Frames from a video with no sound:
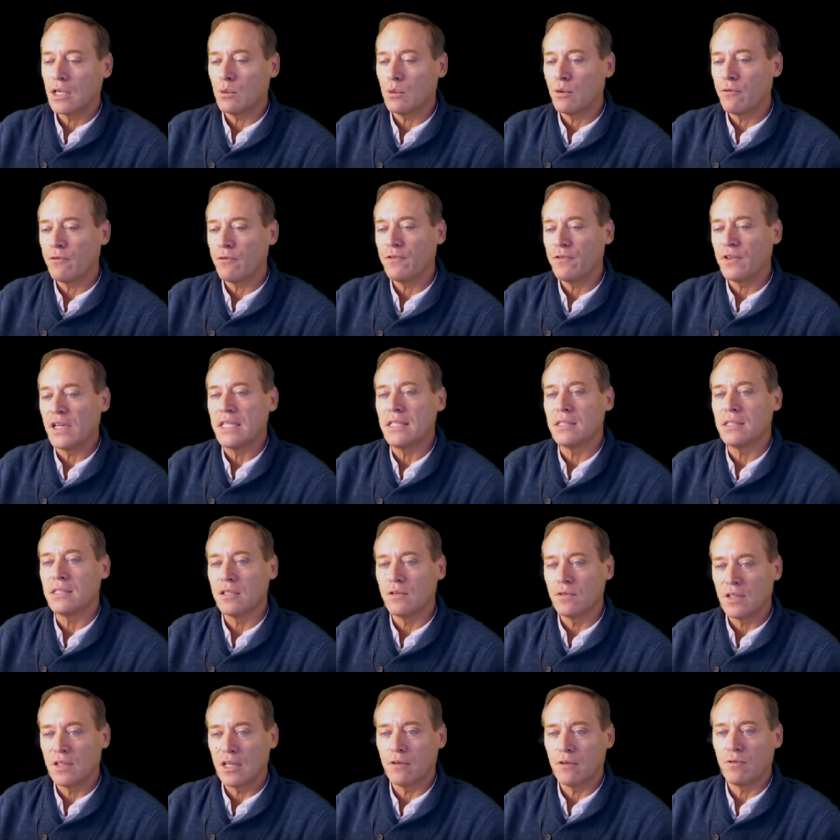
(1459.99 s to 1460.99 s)
how
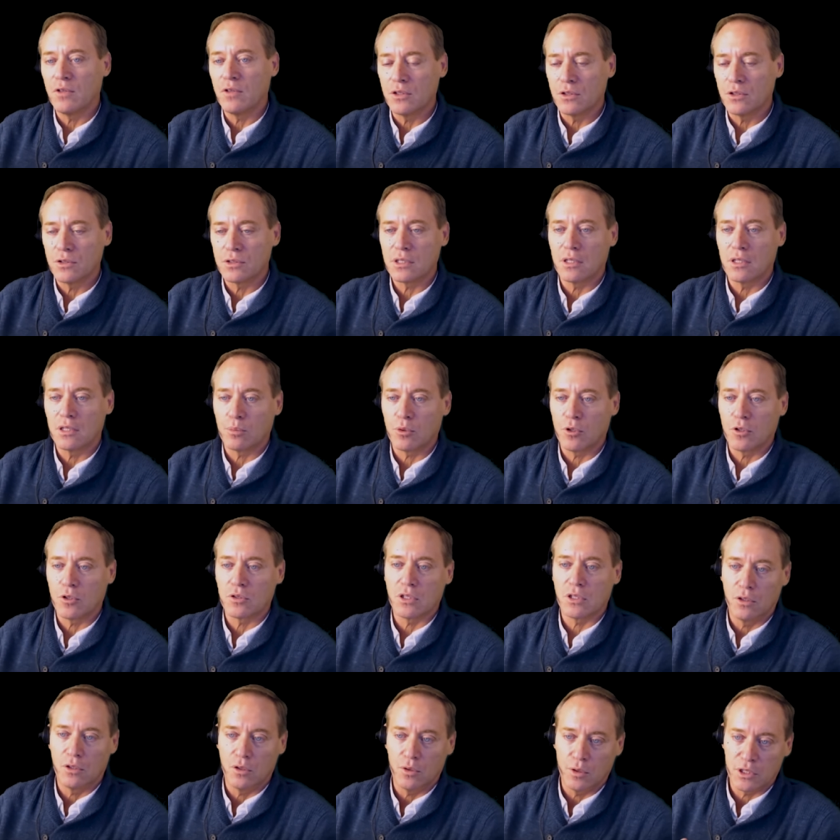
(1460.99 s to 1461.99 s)
offensive that feels to the
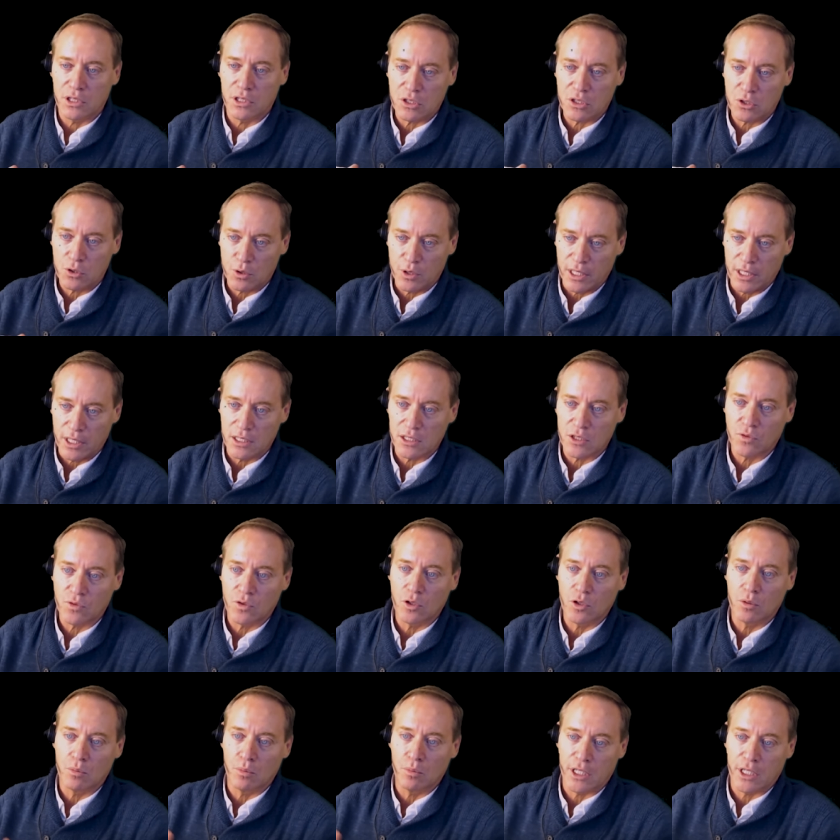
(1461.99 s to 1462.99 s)
person who has
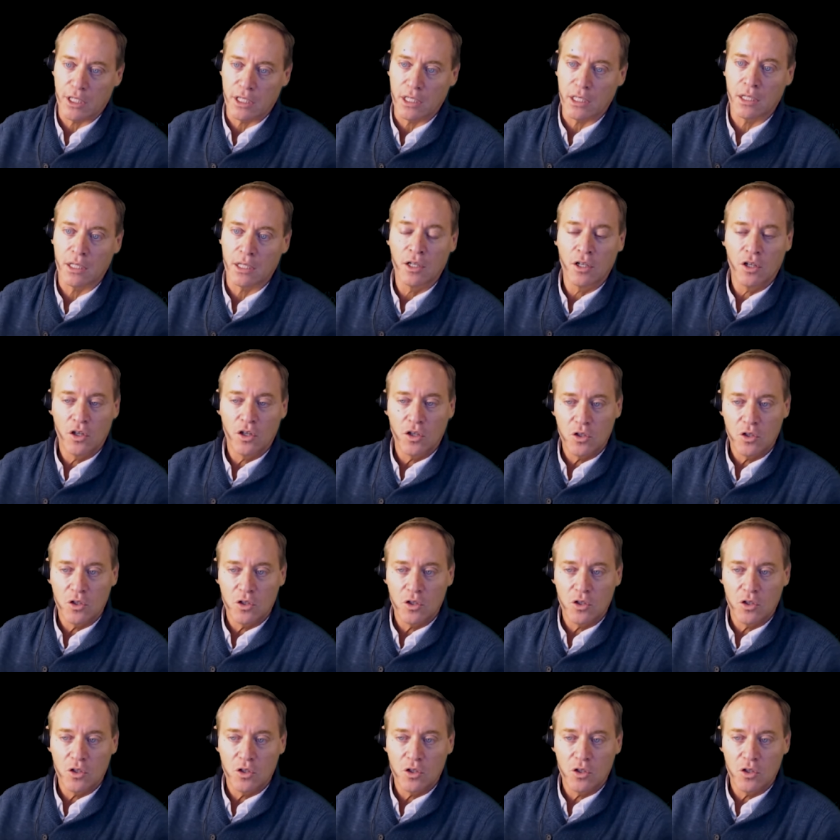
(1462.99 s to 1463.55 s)
transferred money